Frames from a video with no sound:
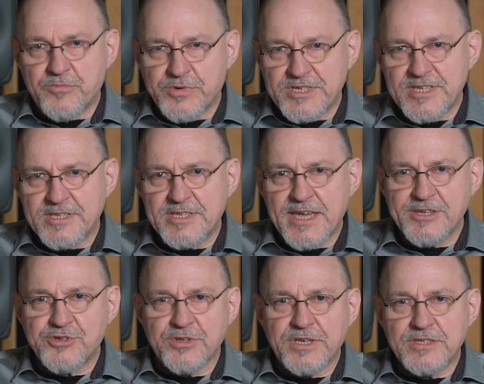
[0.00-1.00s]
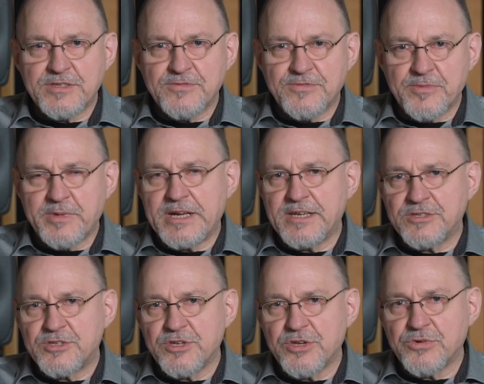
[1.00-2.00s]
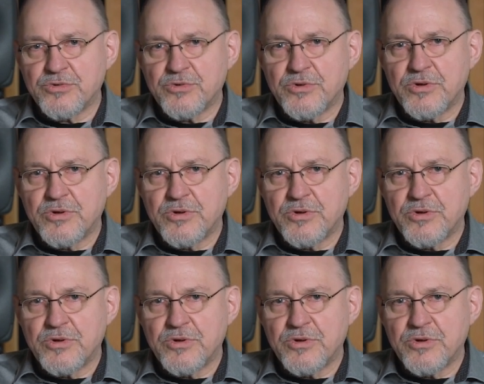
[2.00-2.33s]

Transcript: presentation is familiar to you